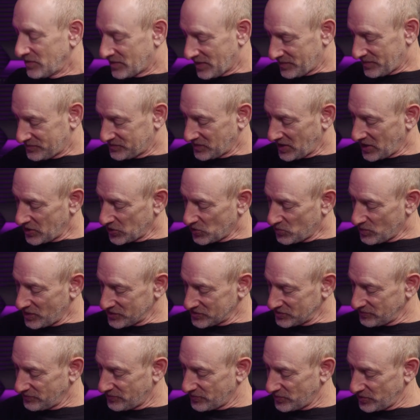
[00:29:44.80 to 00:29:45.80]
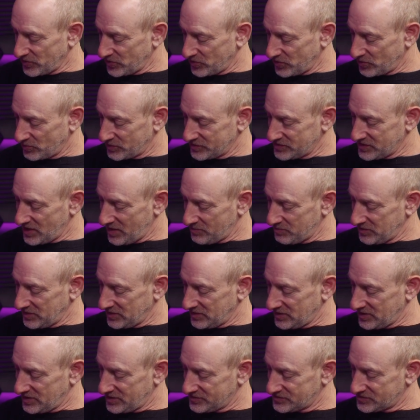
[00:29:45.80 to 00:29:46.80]
Okay, so I got a question for you. We're
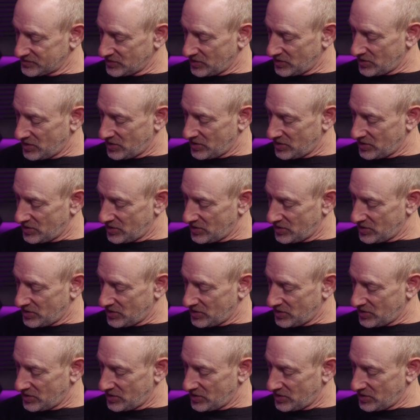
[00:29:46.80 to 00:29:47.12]
taping this yeah, yeah.